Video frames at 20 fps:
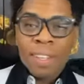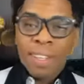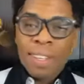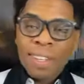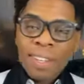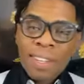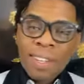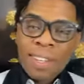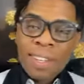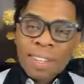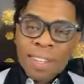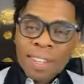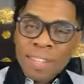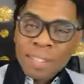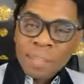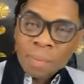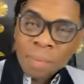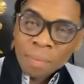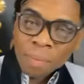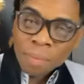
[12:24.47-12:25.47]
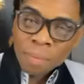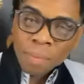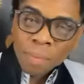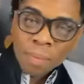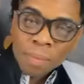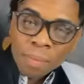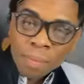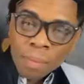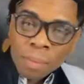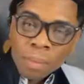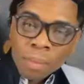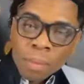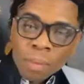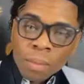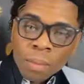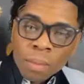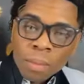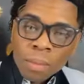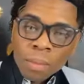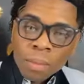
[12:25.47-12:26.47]

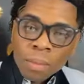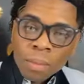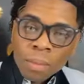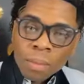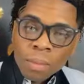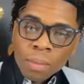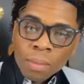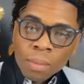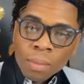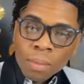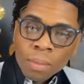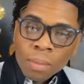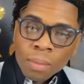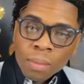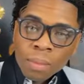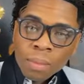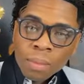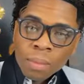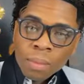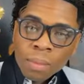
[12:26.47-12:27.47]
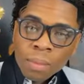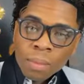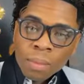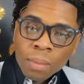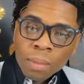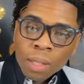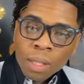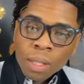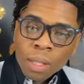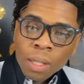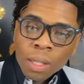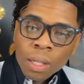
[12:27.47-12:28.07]
[no speech]